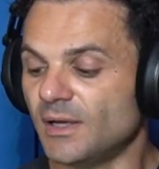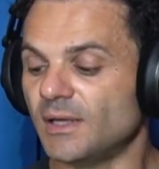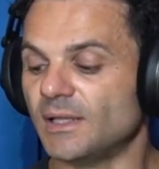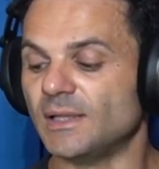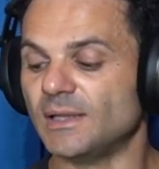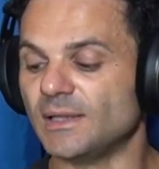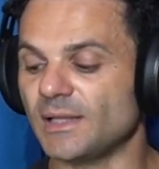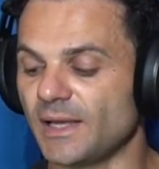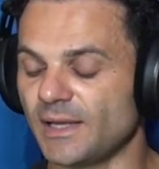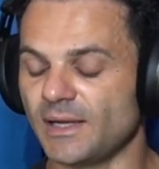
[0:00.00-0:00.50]

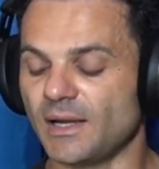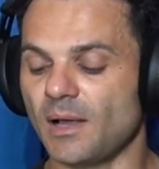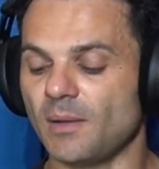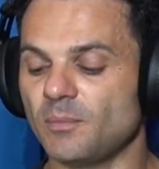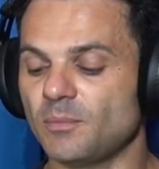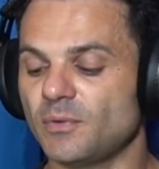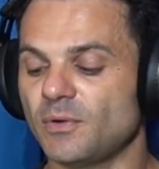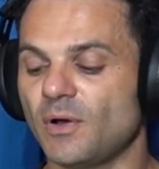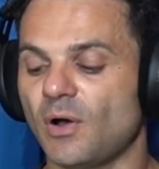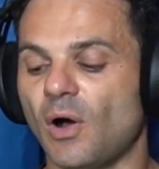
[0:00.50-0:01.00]

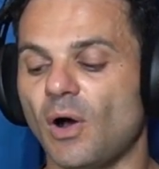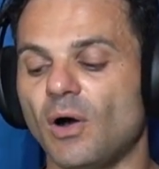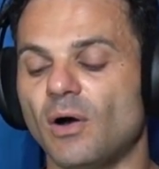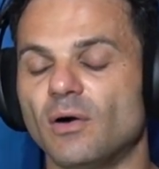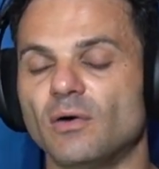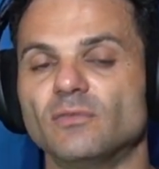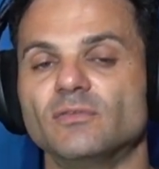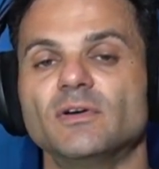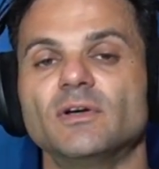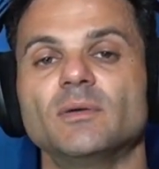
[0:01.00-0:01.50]
lineup
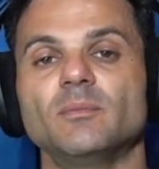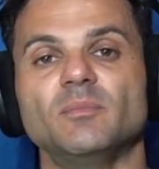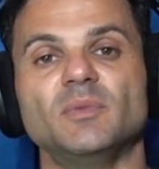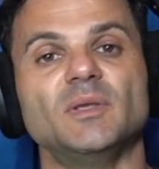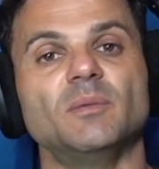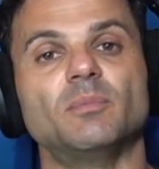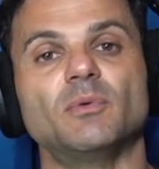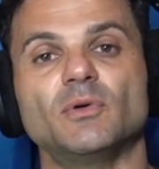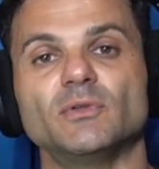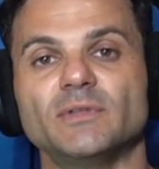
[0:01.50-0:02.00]
of
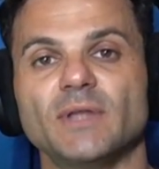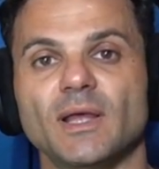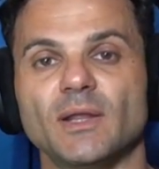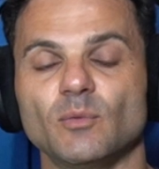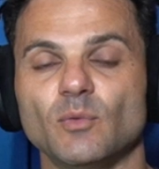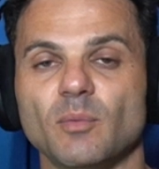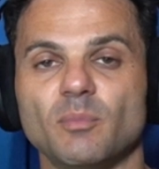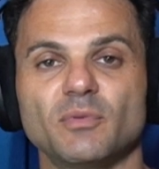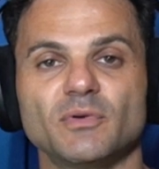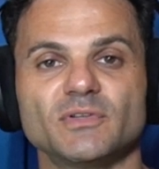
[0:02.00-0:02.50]
people that
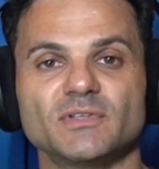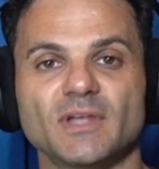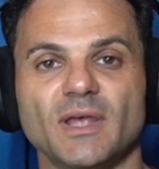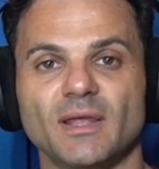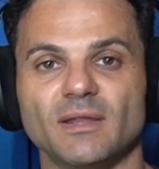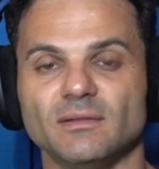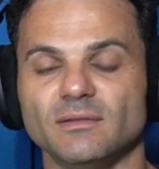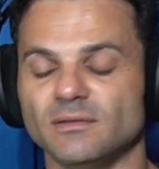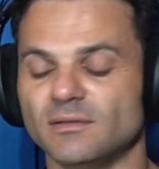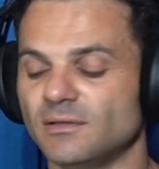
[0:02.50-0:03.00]

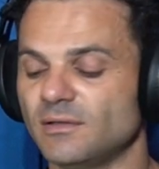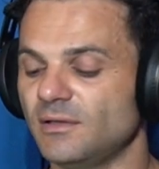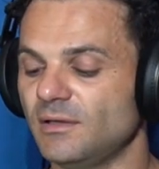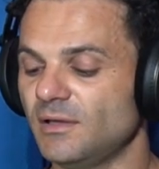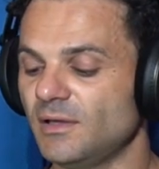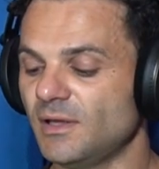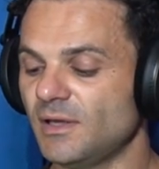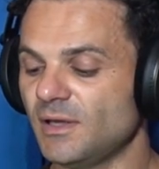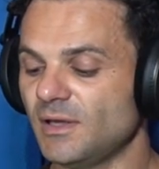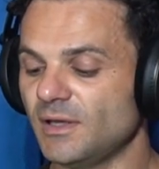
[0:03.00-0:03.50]
represent
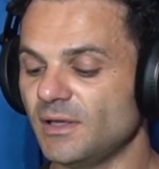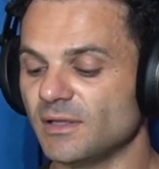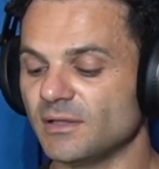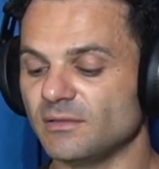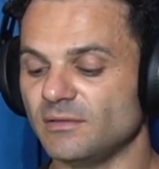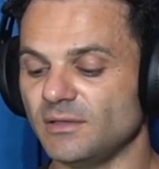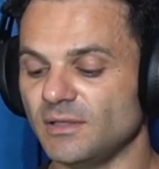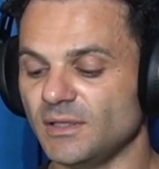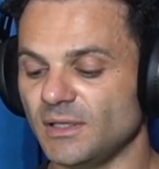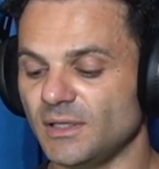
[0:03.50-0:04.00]

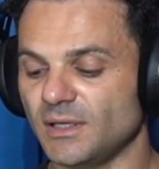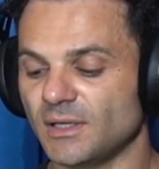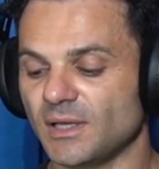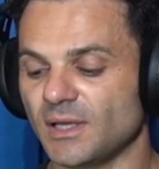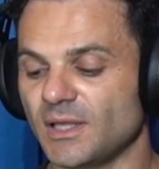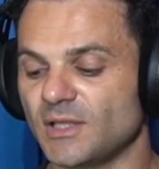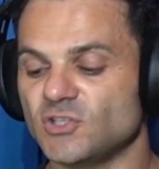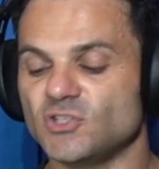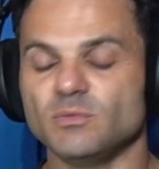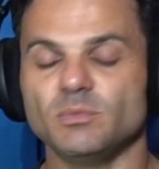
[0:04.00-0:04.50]
the
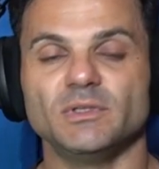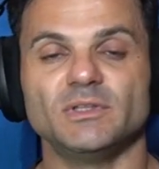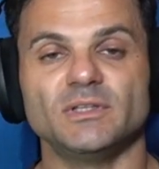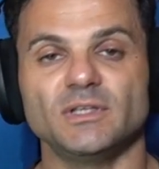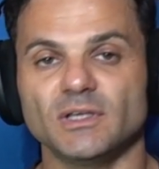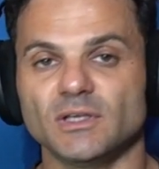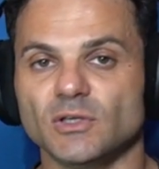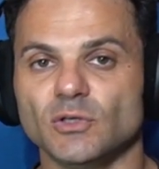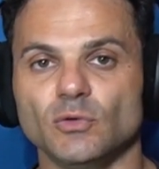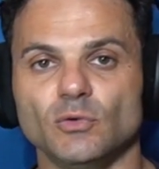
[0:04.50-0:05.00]

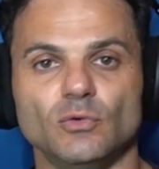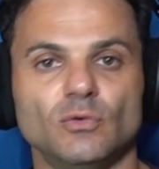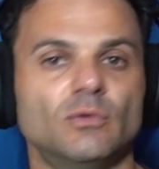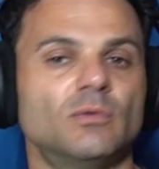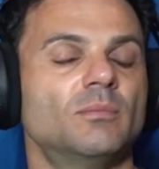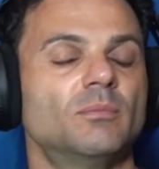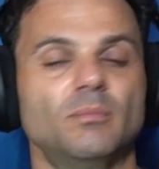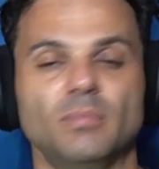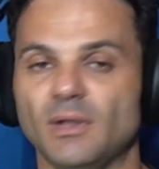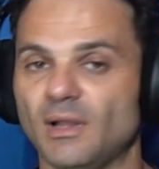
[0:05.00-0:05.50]
LGBTQ
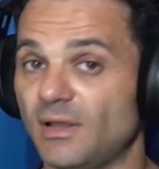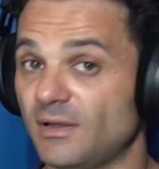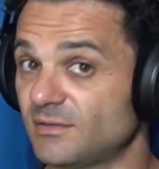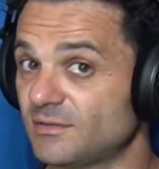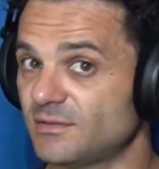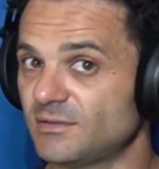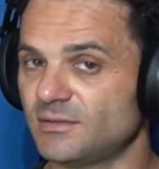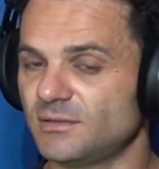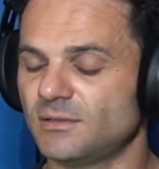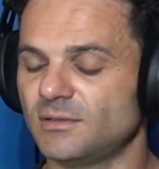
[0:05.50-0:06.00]

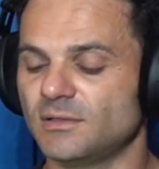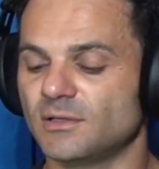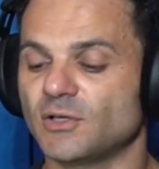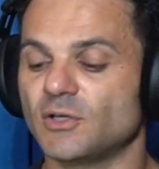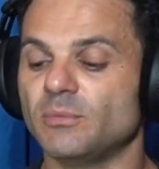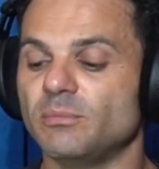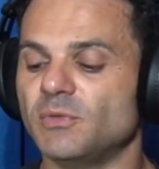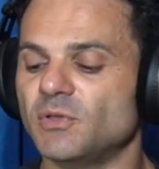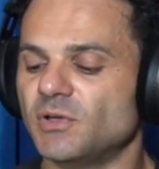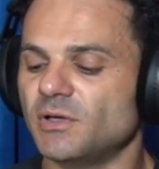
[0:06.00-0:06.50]
plus
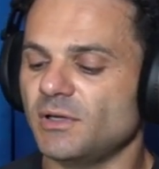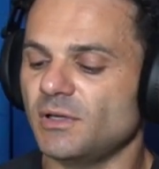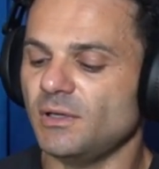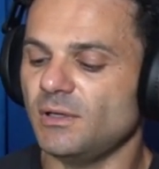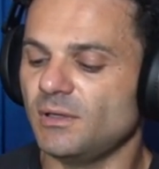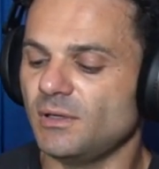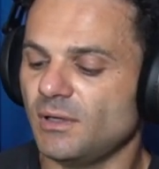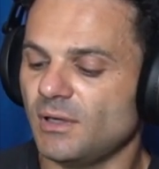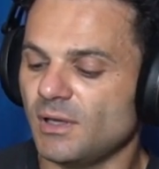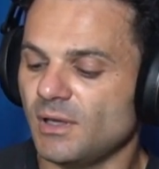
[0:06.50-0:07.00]

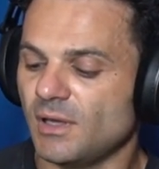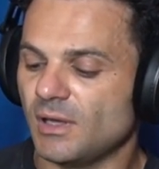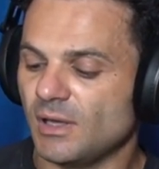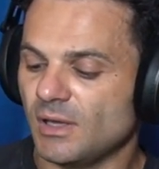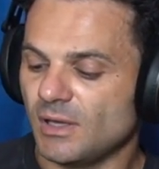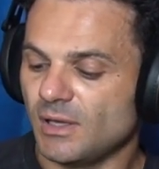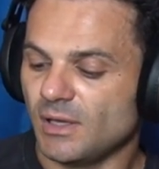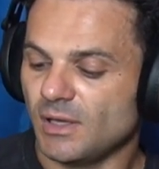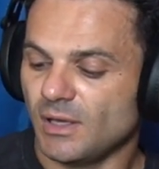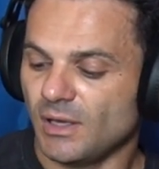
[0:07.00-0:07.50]
community.
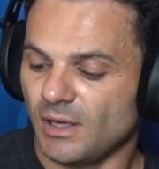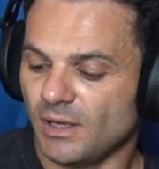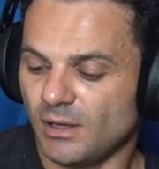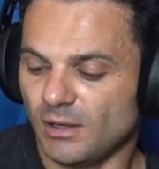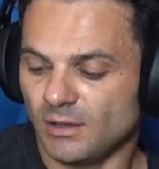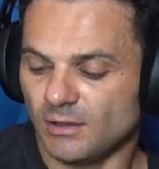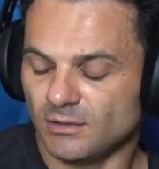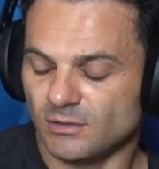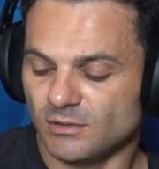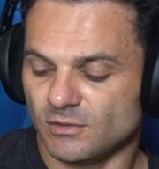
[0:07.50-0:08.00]

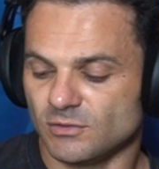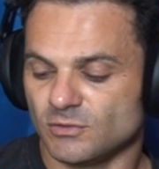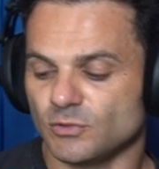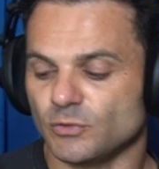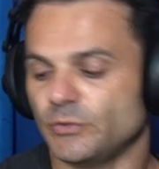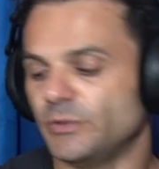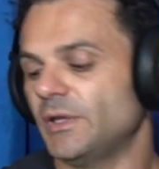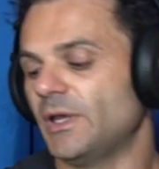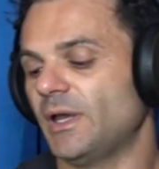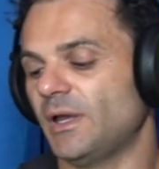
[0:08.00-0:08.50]
And so
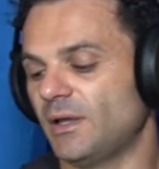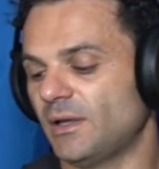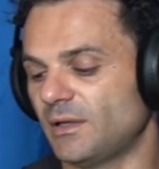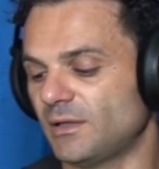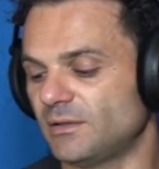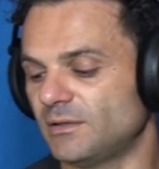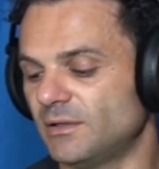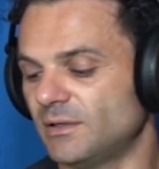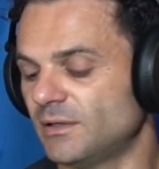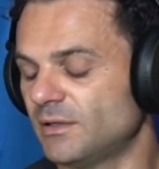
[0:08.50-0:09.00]
you
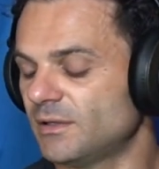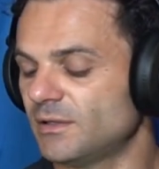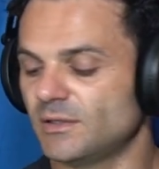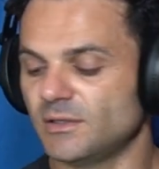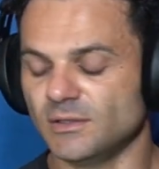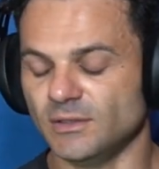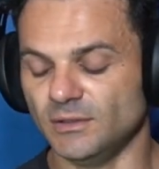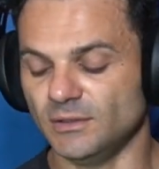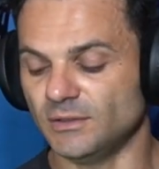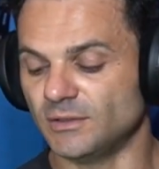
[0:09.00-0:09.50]
had
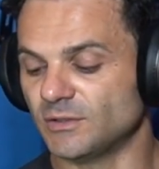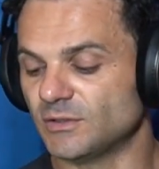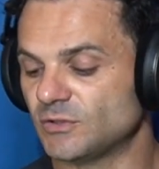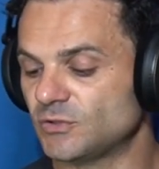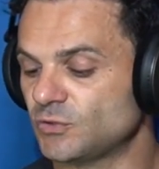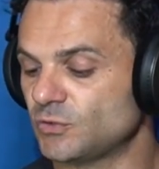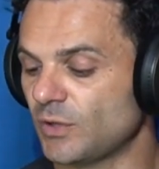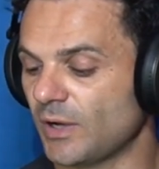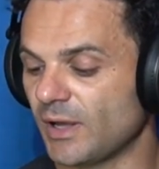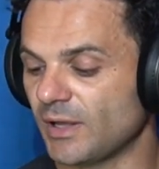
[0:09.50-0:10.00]

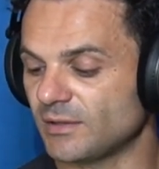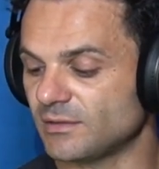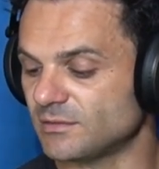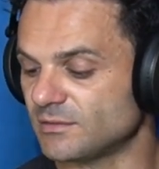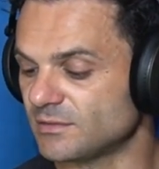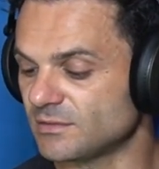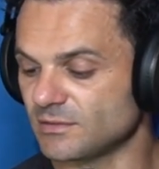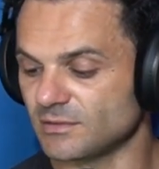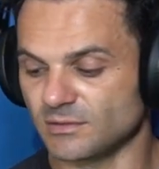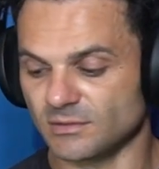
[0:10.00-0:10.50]

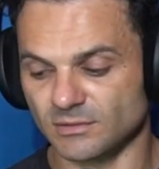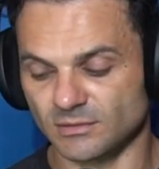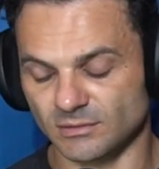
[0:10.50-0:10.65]
trans